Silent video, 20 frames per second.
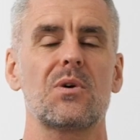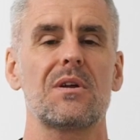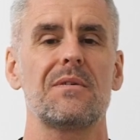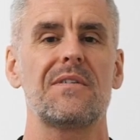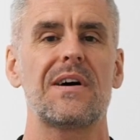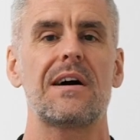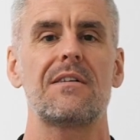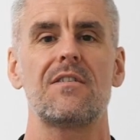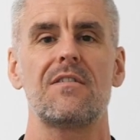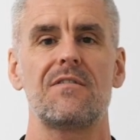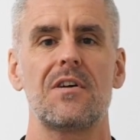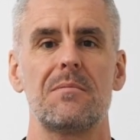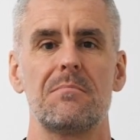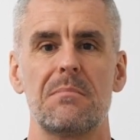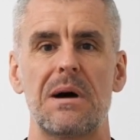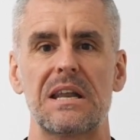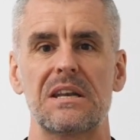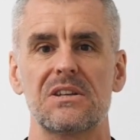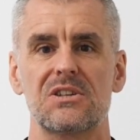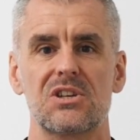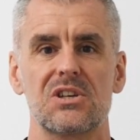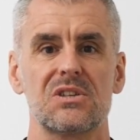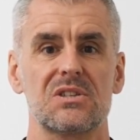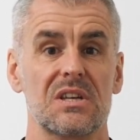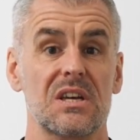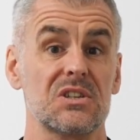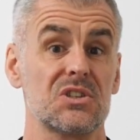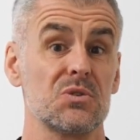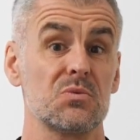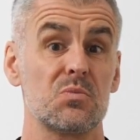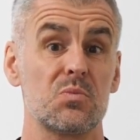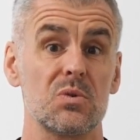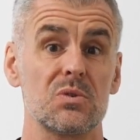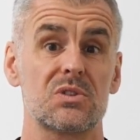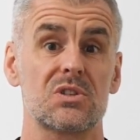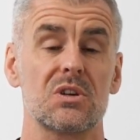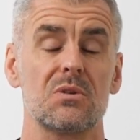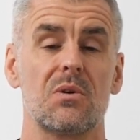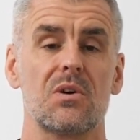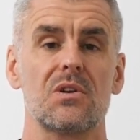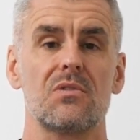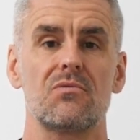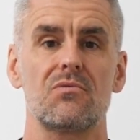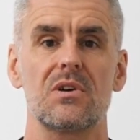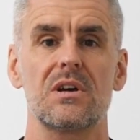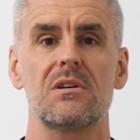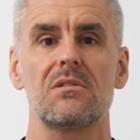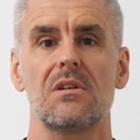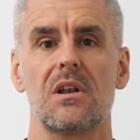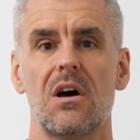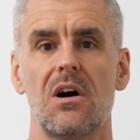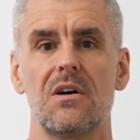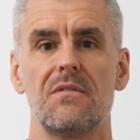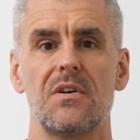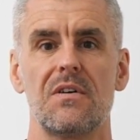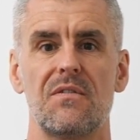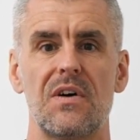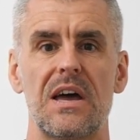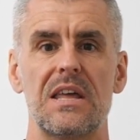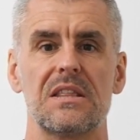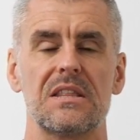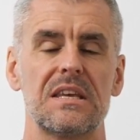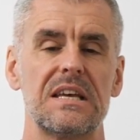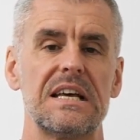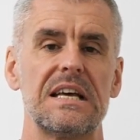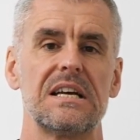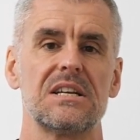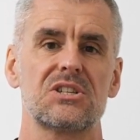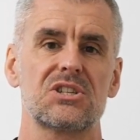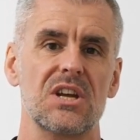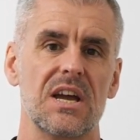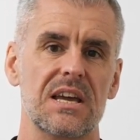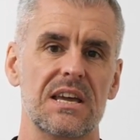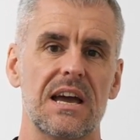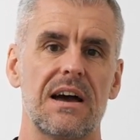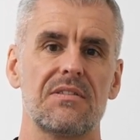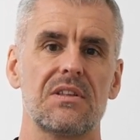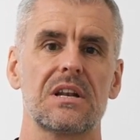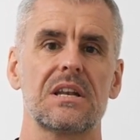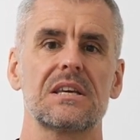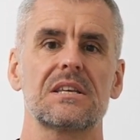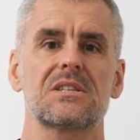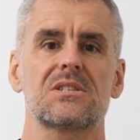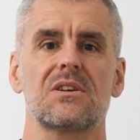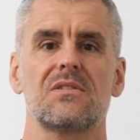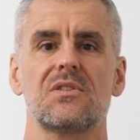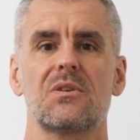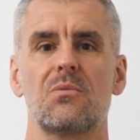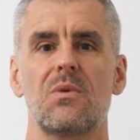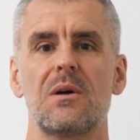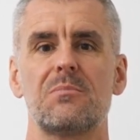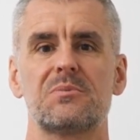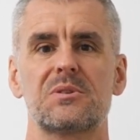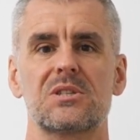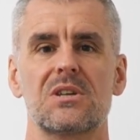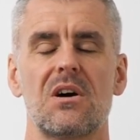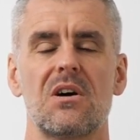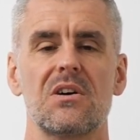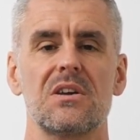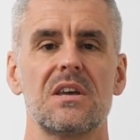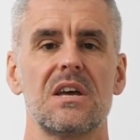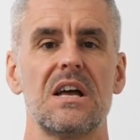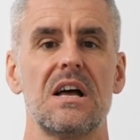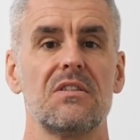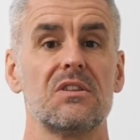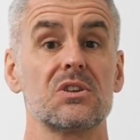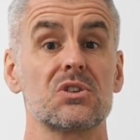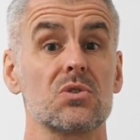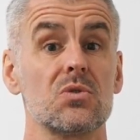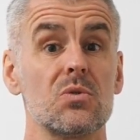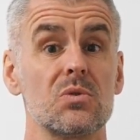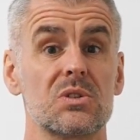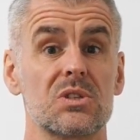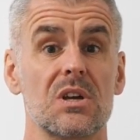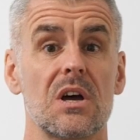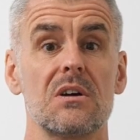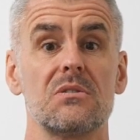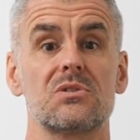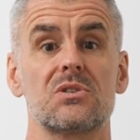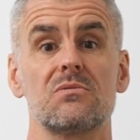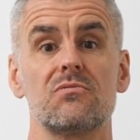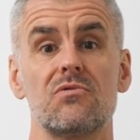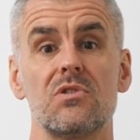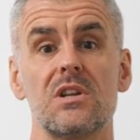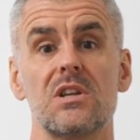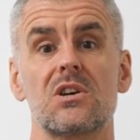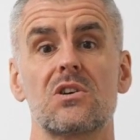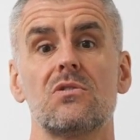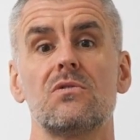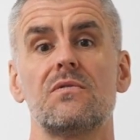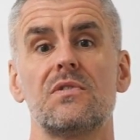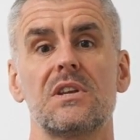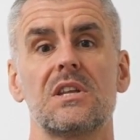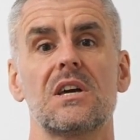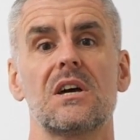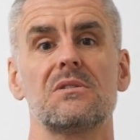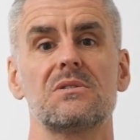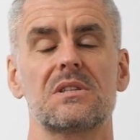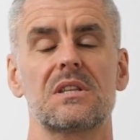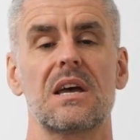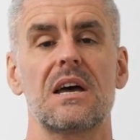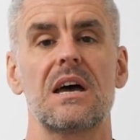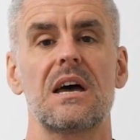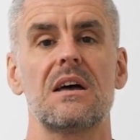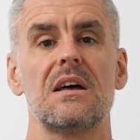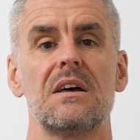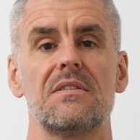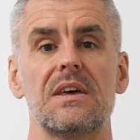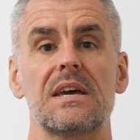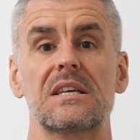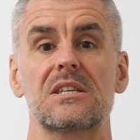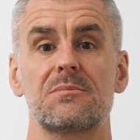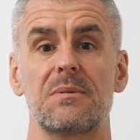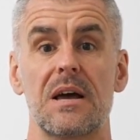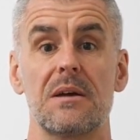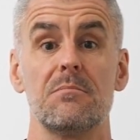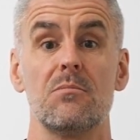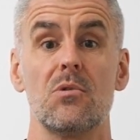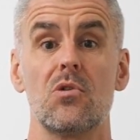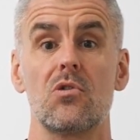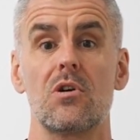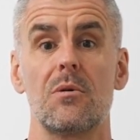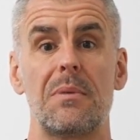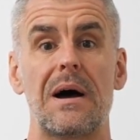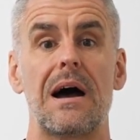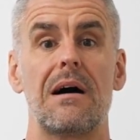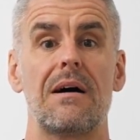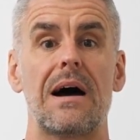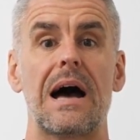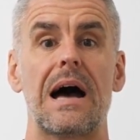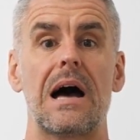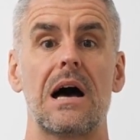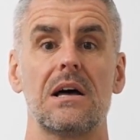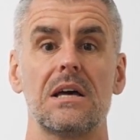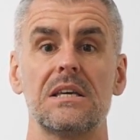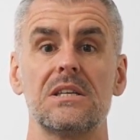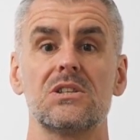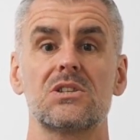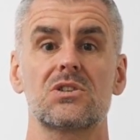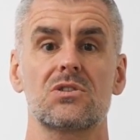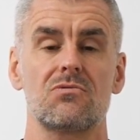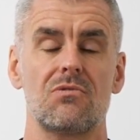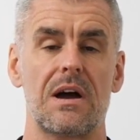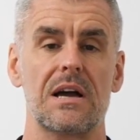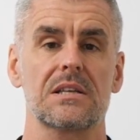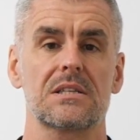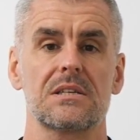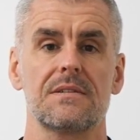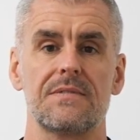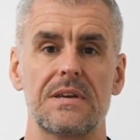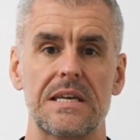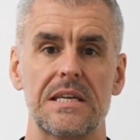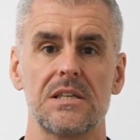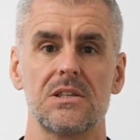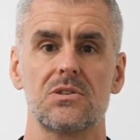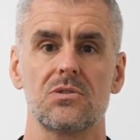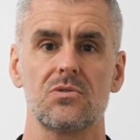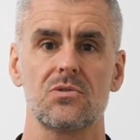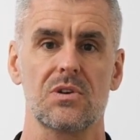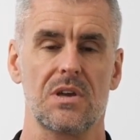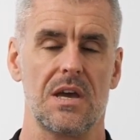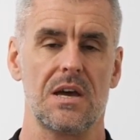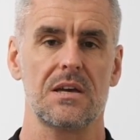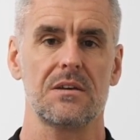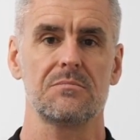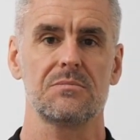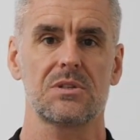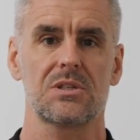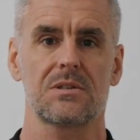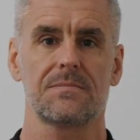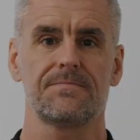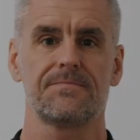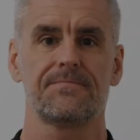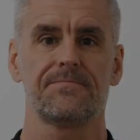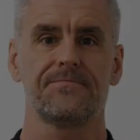one of our event managers, as you would do on a real live event, check out the links on the website. There's also some really cool videos there that explain more about our interactive indoor games.